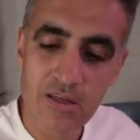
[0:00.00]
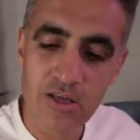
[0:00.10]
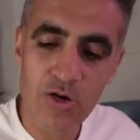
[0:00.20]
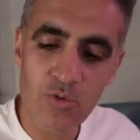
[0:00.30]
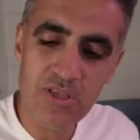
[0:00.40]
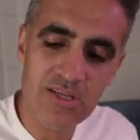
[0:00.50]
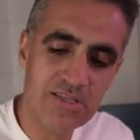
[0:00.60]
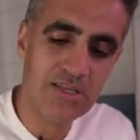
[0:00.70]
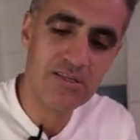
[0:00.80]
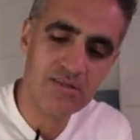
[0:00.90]
You know what
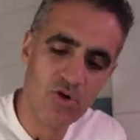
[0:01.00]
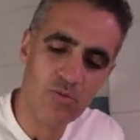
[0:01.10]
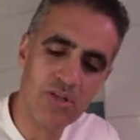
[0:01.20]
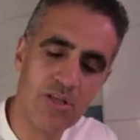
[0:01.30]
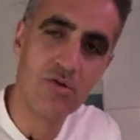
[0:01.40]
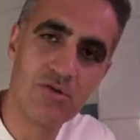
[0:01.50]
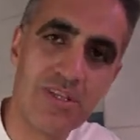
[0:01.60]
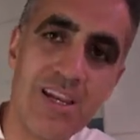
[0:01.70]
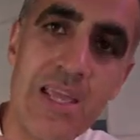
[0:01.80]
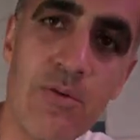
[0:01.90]
this is? Nobody knows
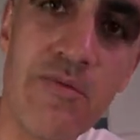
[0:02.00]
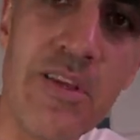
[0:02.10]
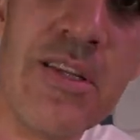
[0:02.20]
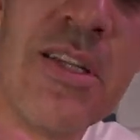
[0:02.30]
the name of these